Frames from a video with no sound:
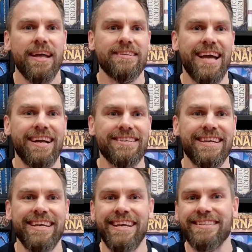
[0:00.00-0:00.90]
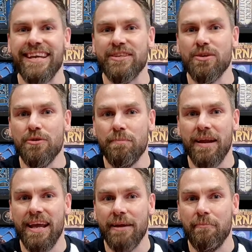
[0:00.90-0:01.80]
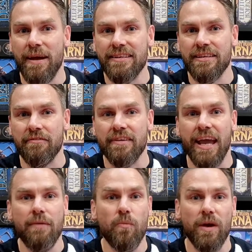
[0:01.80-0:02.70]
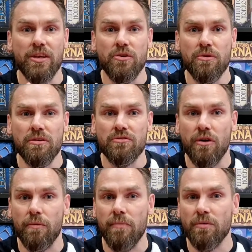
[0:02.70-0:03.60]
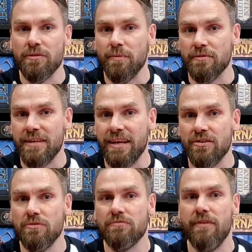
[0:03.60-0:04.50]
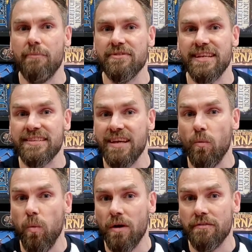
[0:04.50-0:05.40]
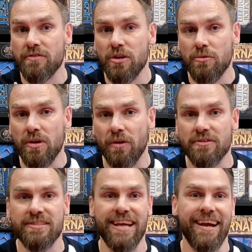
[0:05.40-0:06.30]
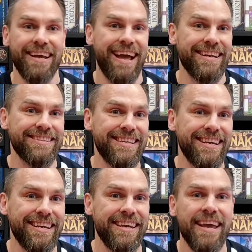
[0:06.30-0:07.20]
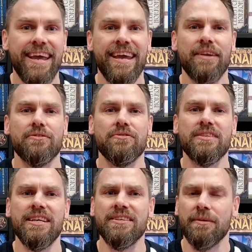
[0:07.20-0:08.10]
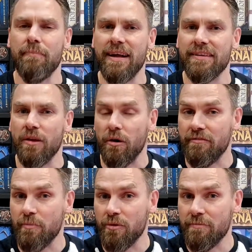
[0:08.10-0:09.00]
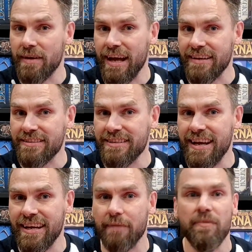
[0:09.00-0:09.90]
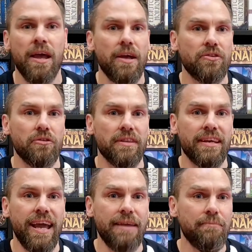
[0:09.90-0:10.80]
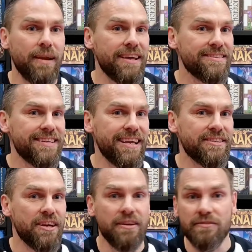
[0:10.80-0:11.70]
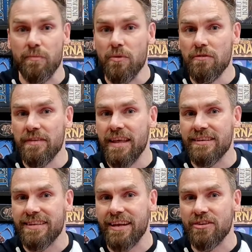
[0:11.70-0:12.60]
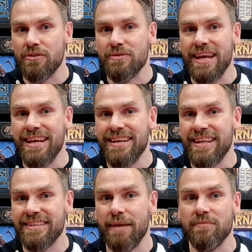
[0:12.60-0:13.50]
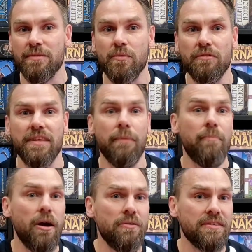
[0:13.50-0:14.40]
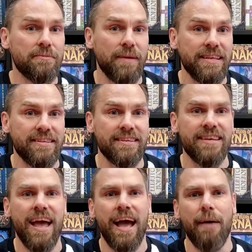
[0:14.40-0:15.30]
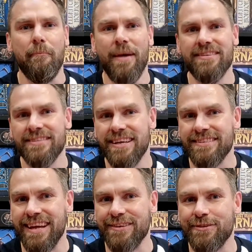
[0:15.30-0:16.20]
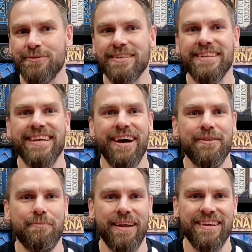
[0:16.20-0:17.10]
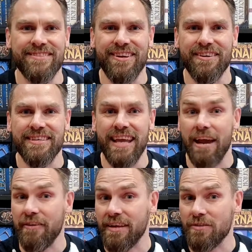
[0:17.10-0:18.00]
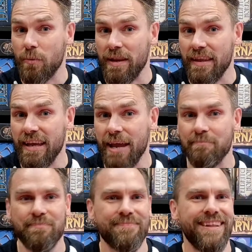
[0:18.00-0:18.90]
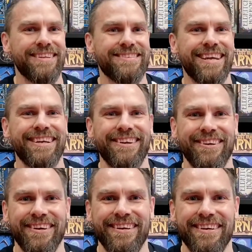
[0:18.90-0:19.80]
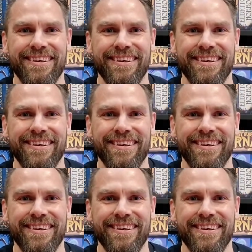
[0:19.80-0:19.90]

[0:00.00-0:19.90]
TacTiki is a two-player competitive game where you control multiple statues representing one of two gods, Tak and Tiki, in a strategic battle of movement and stacking. During the game, players take turns moving their statues in an attempt to move the opponent's pieces and mass their statues in the other player's starting area to win the game. Let's take a look.